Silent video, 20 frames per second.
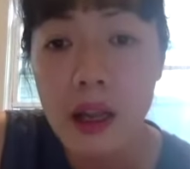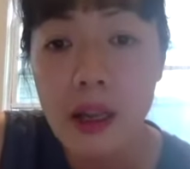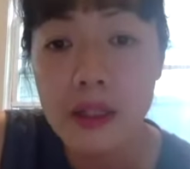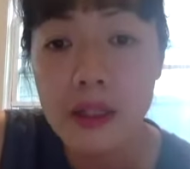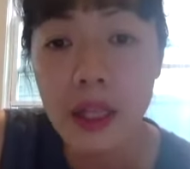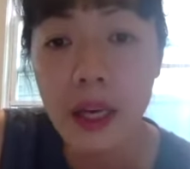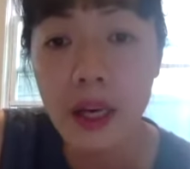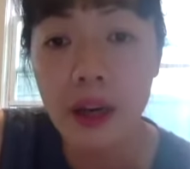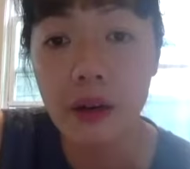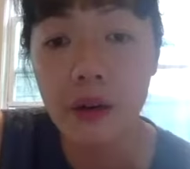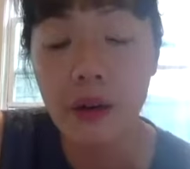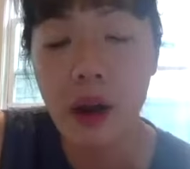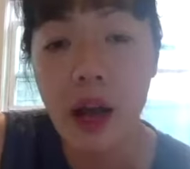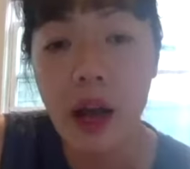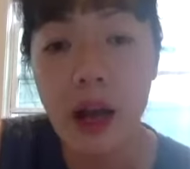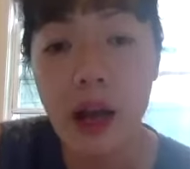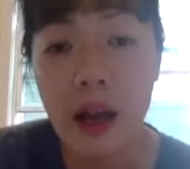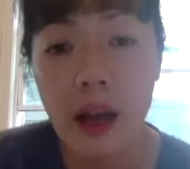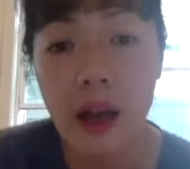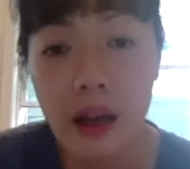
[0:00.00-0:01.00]
so,
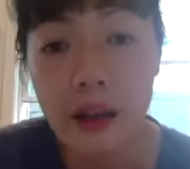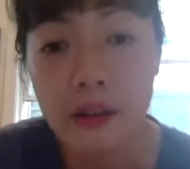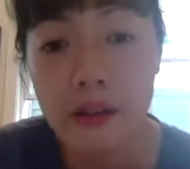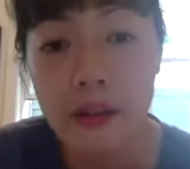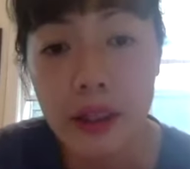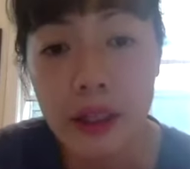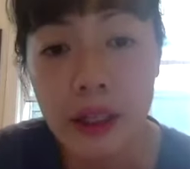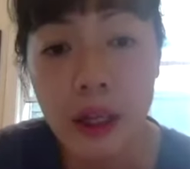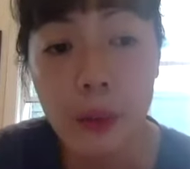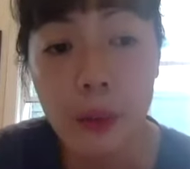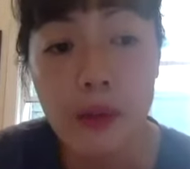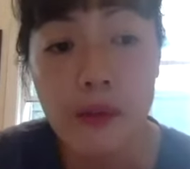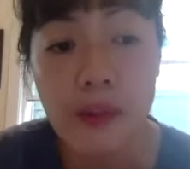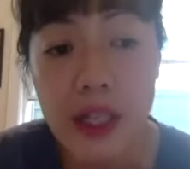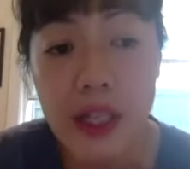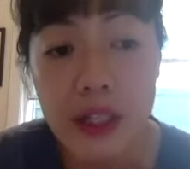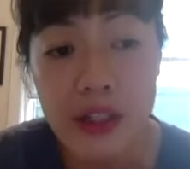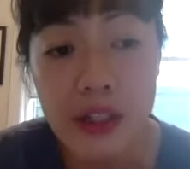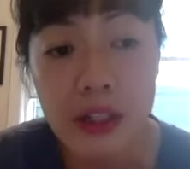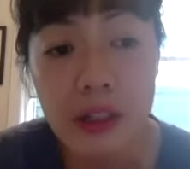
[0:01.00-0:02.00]
uh, you know, we've
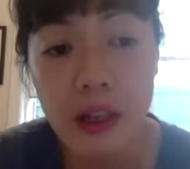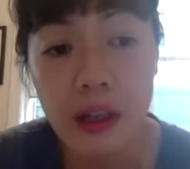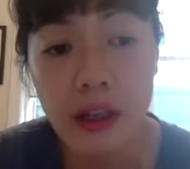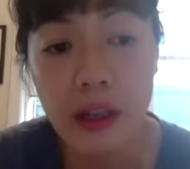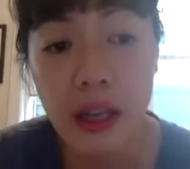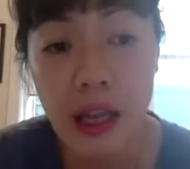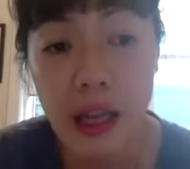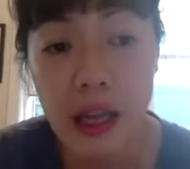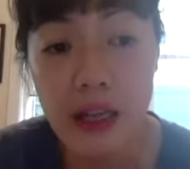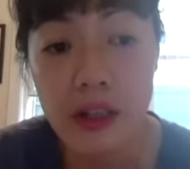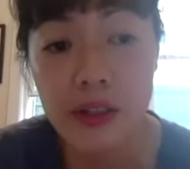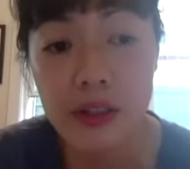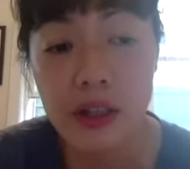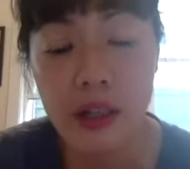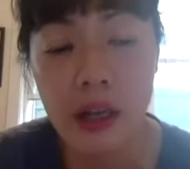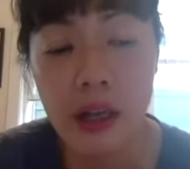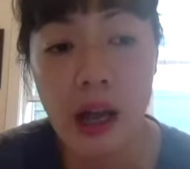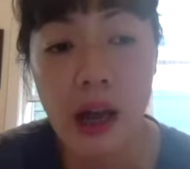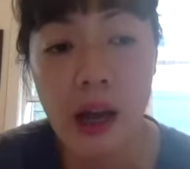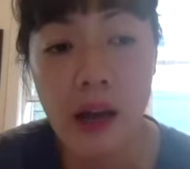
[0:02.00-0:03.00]
each
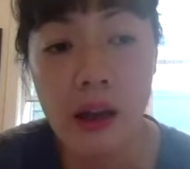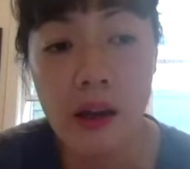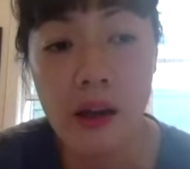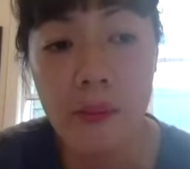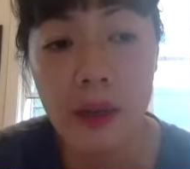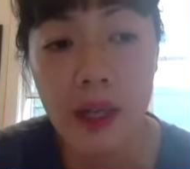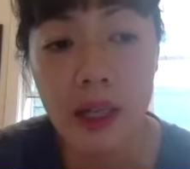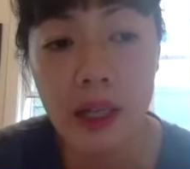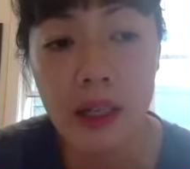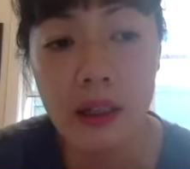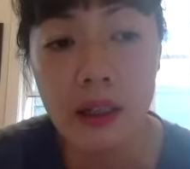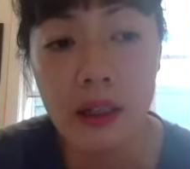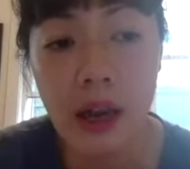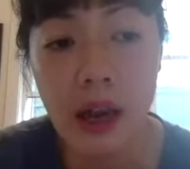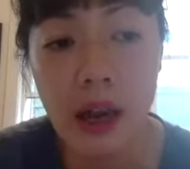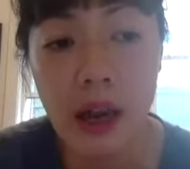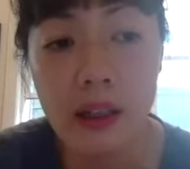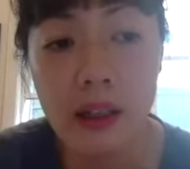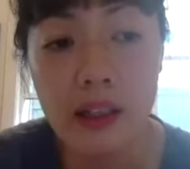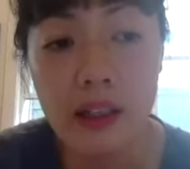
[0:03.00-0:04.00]
engaged um, in
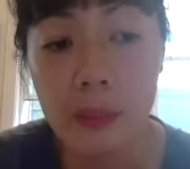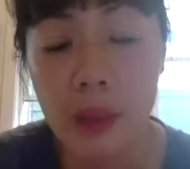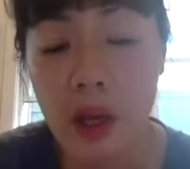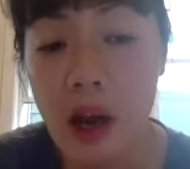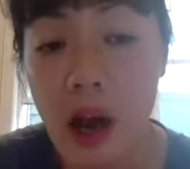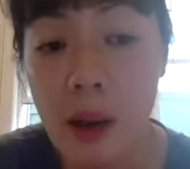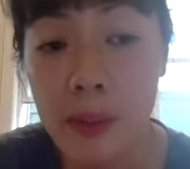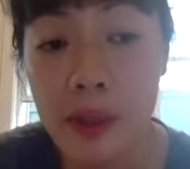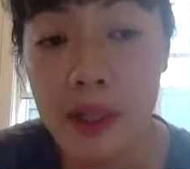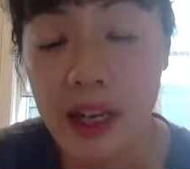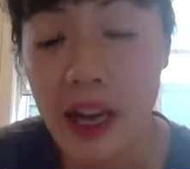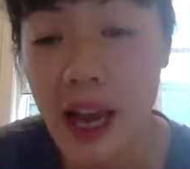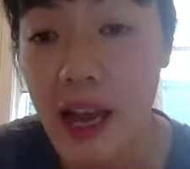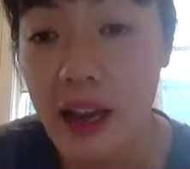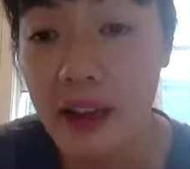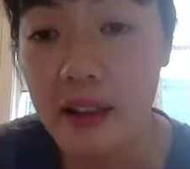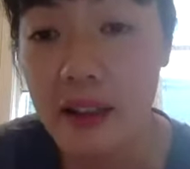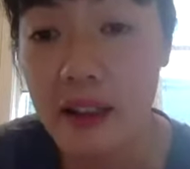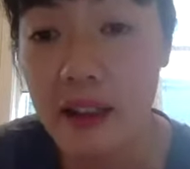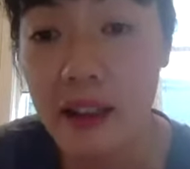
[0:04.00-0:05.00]
uh, some common
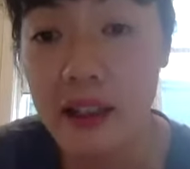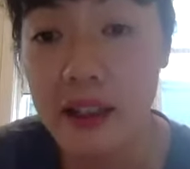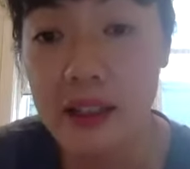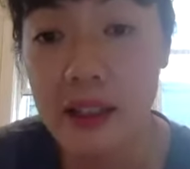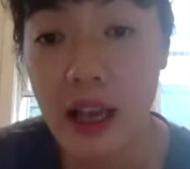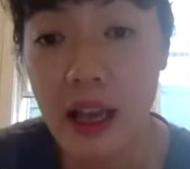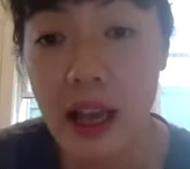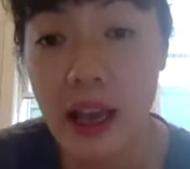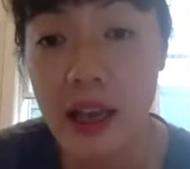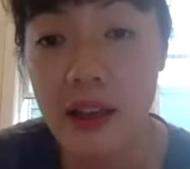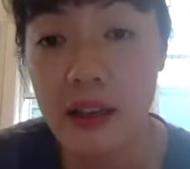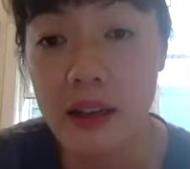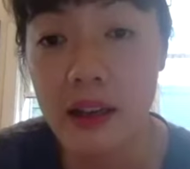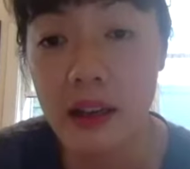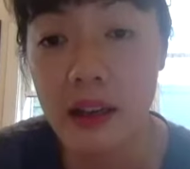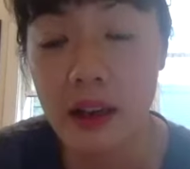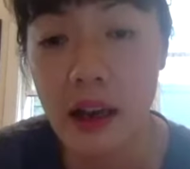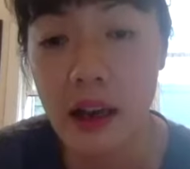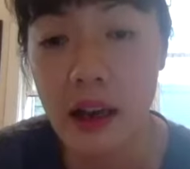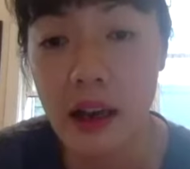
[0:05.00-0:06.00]
tactics
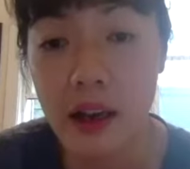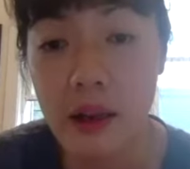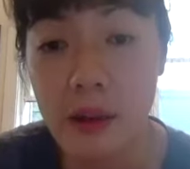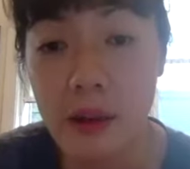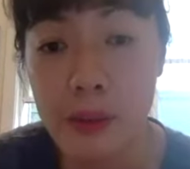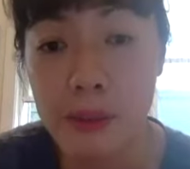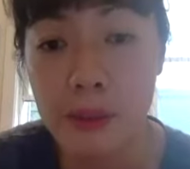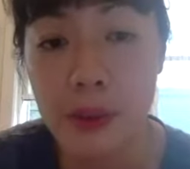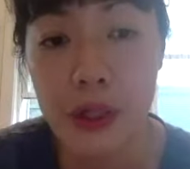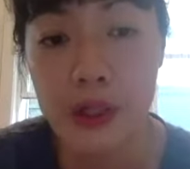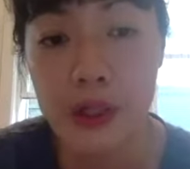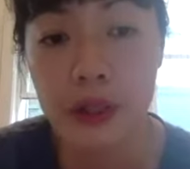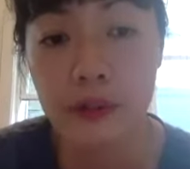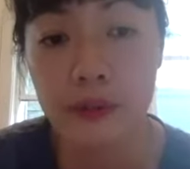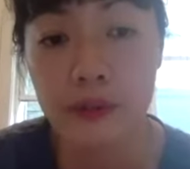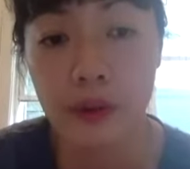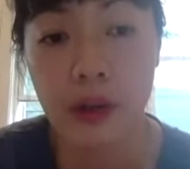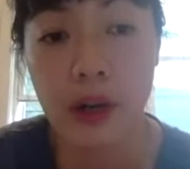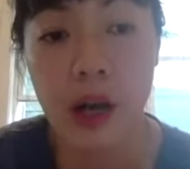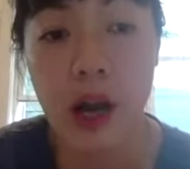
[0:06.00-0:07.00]
and uh, been
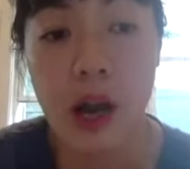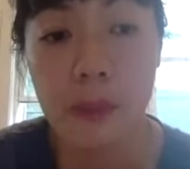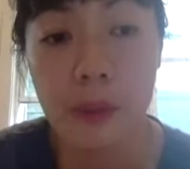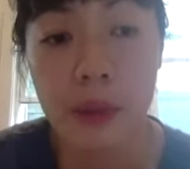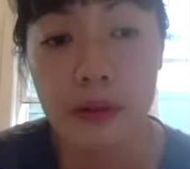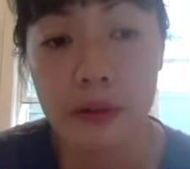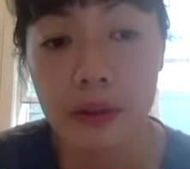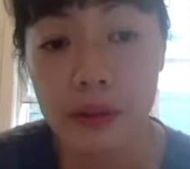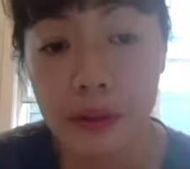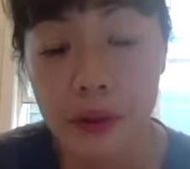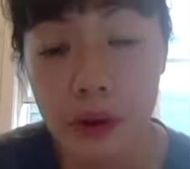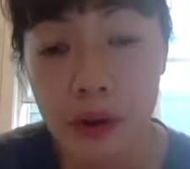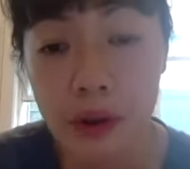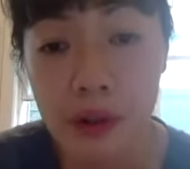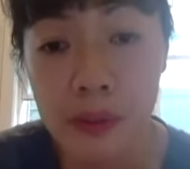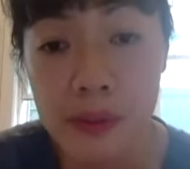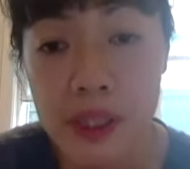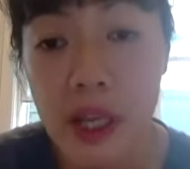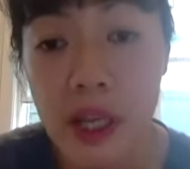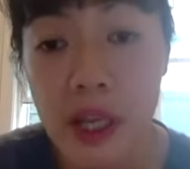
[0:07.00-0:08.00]
pushing for common
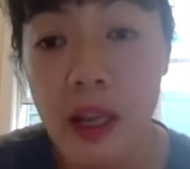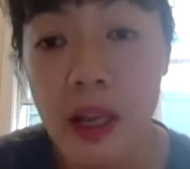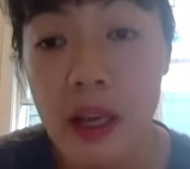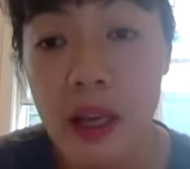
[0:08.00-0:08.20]
reforms.